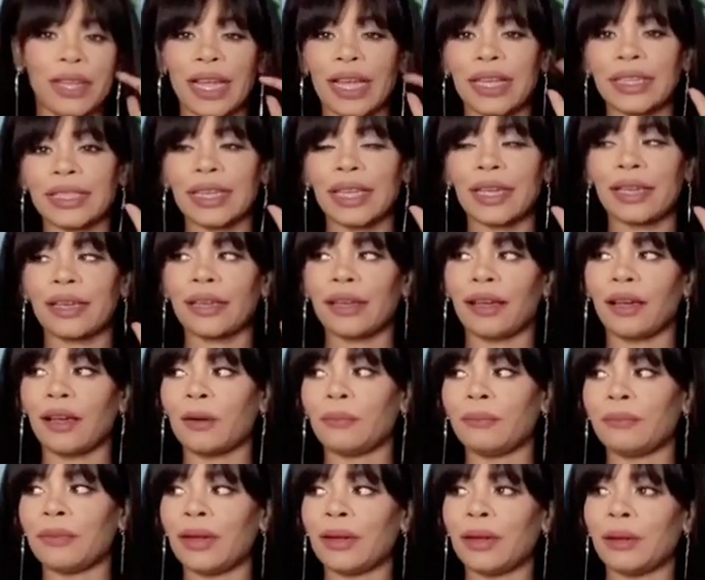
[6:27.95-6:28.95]
like
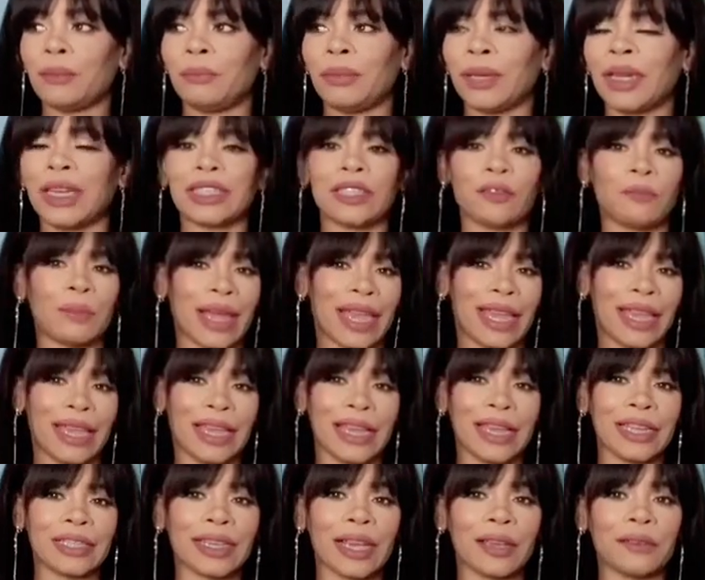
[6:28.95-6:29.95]
because of my
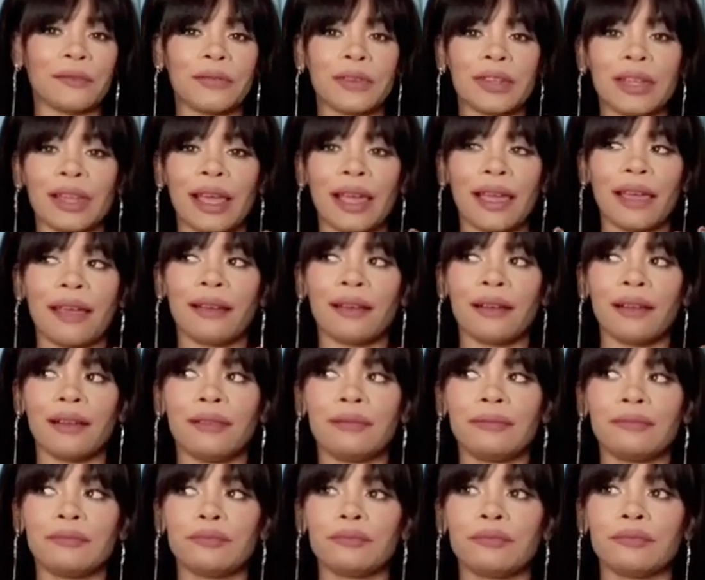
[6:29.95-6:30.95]
age, I feel like
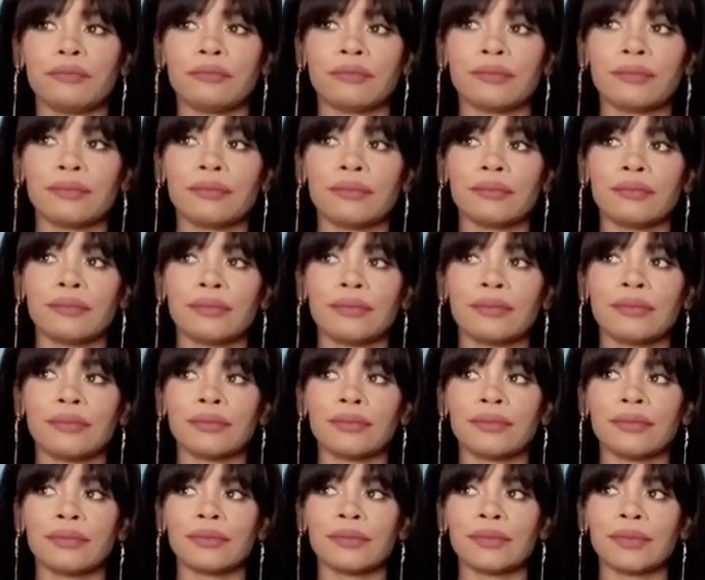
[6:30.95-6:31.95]

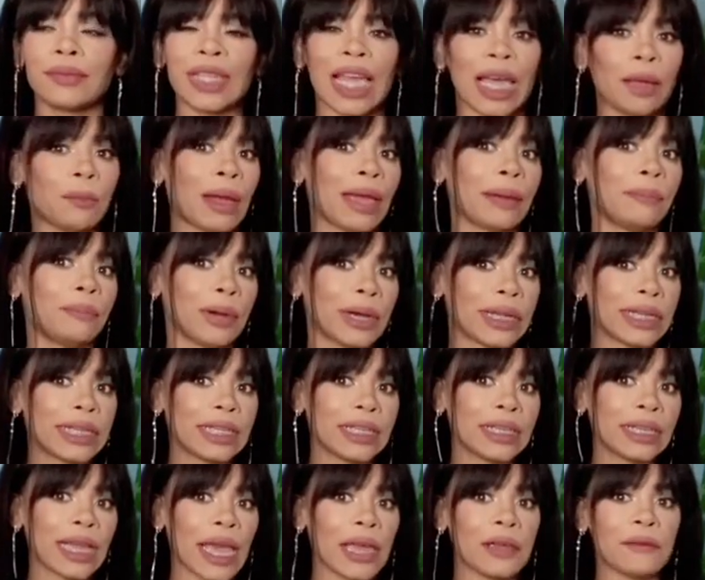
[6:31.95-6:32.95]
and my
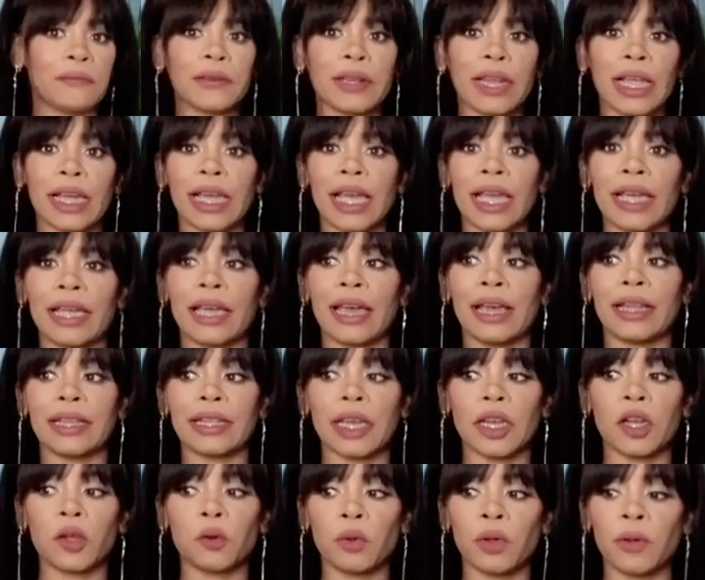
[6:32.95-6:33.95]
body, I feel like I can't
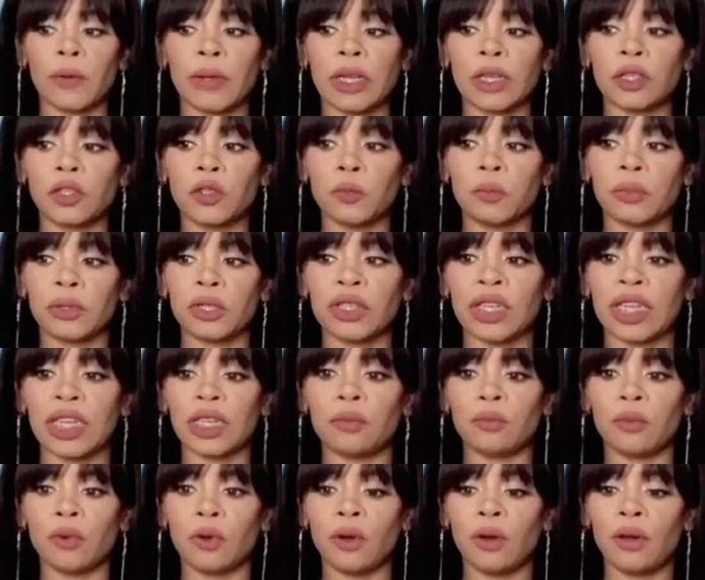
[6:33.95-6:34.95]
get away with a two-piece
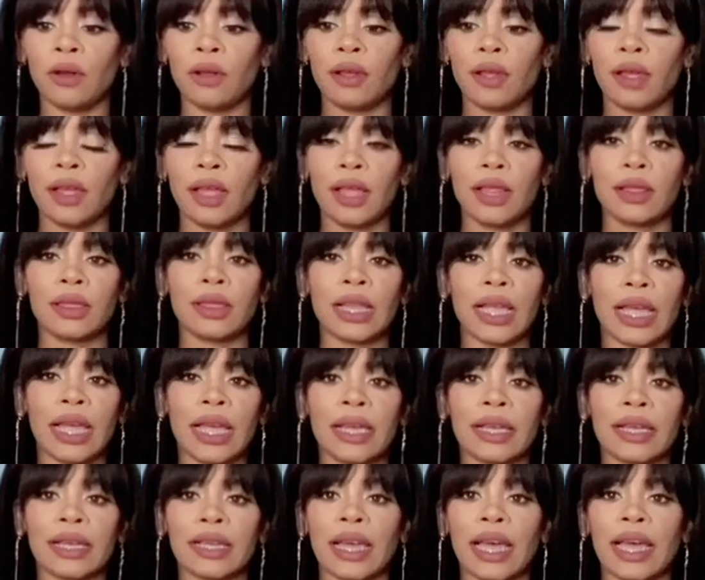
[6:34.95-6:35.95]
anymore.
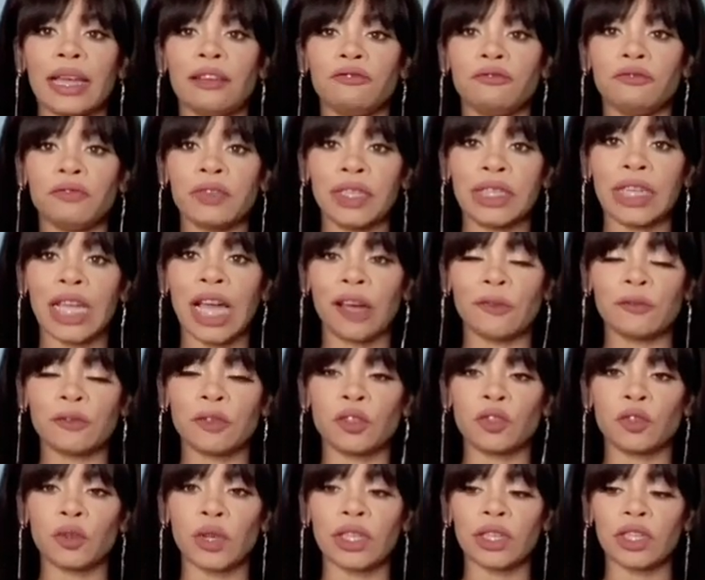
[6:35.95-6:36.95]
Like, I don't really have to
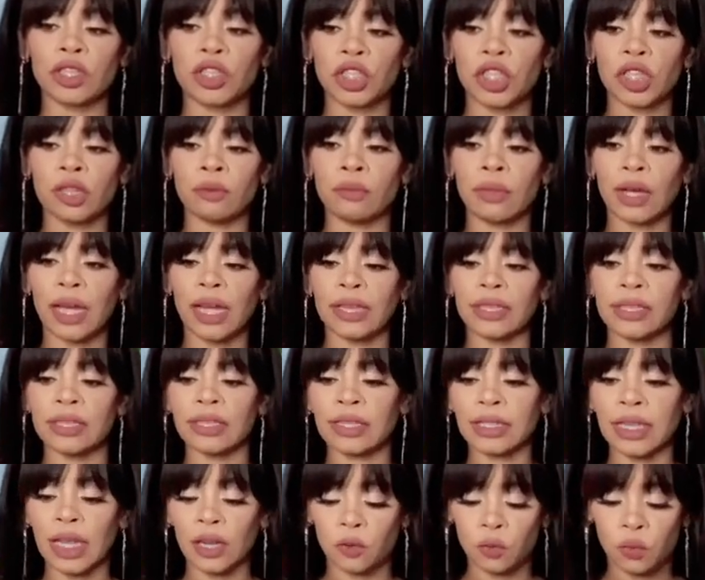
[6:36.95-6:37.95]
join the gym and
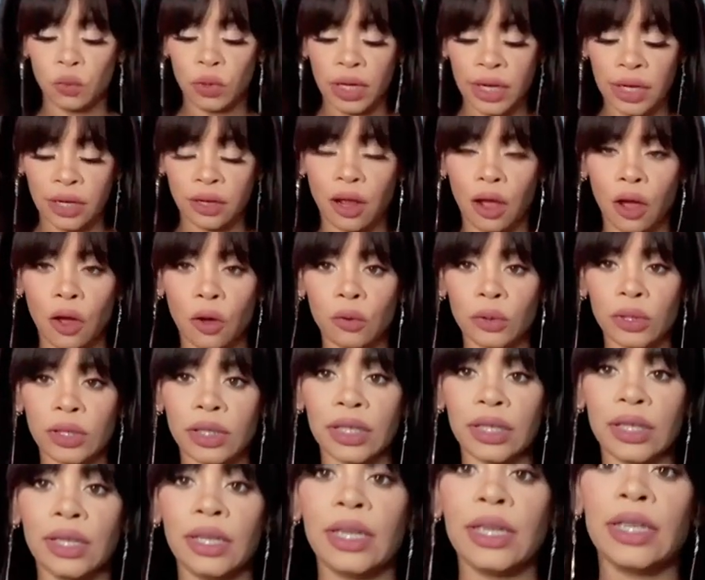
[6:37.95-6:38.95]
start working out
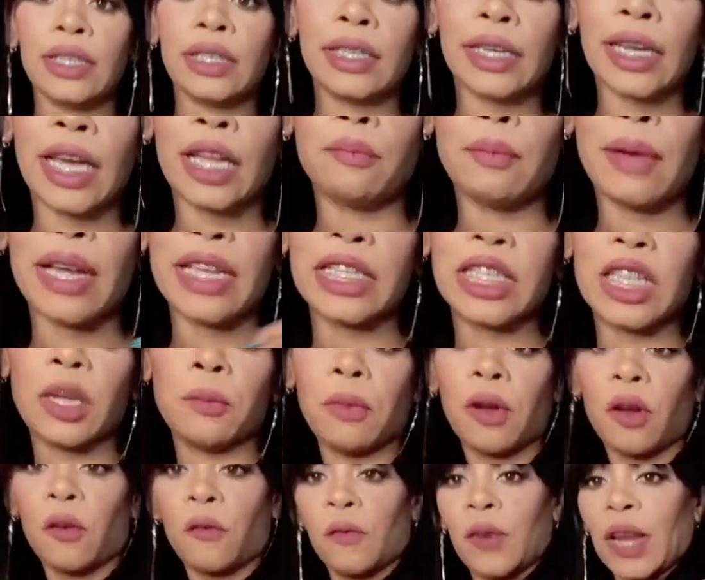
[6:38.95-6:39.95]
to get my
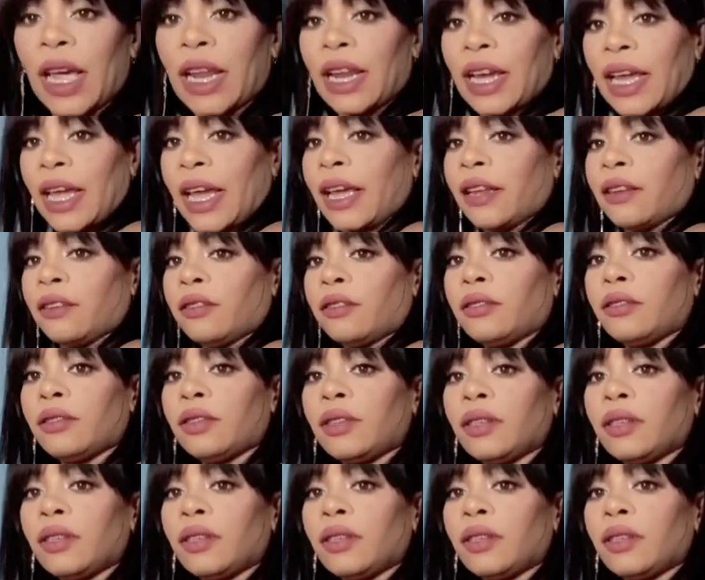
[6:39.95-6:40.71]
stomach flat again